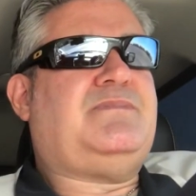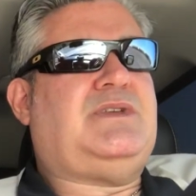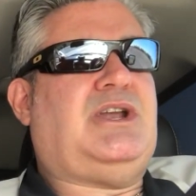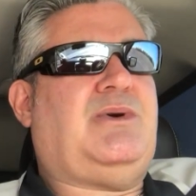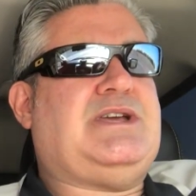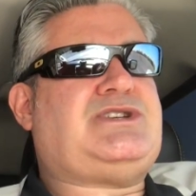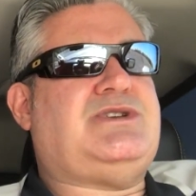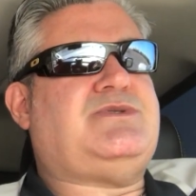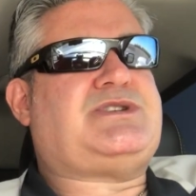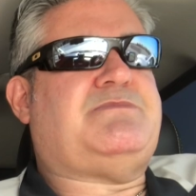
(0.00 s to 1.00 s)
you know,
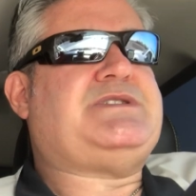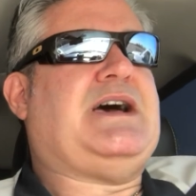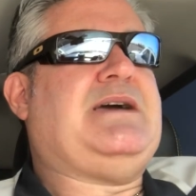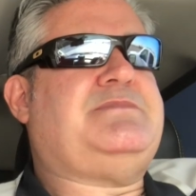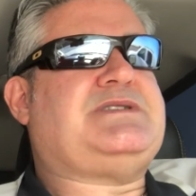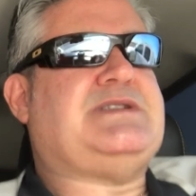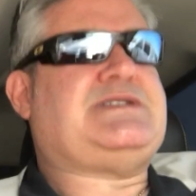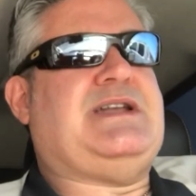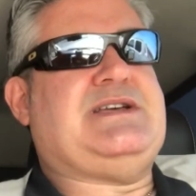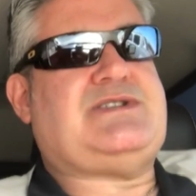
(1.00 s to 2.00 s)
issues sometimes, and it's
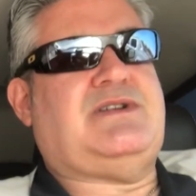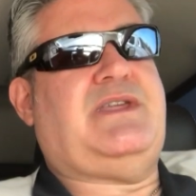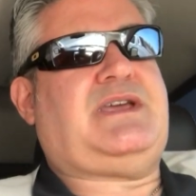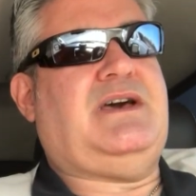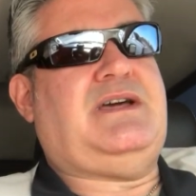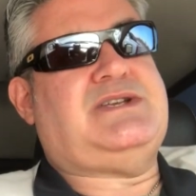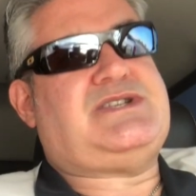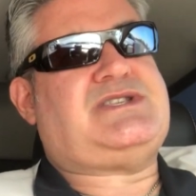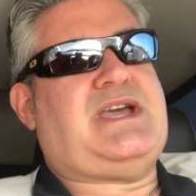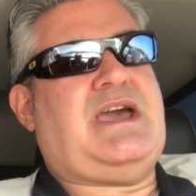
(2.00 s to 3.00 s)
not necessarily the gun, it's
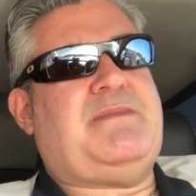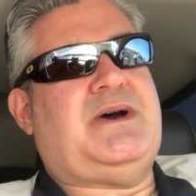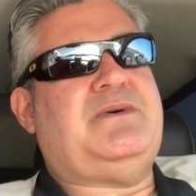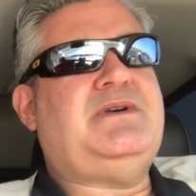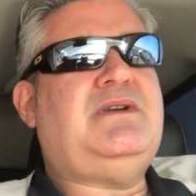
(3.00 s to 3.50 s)
just the ammo.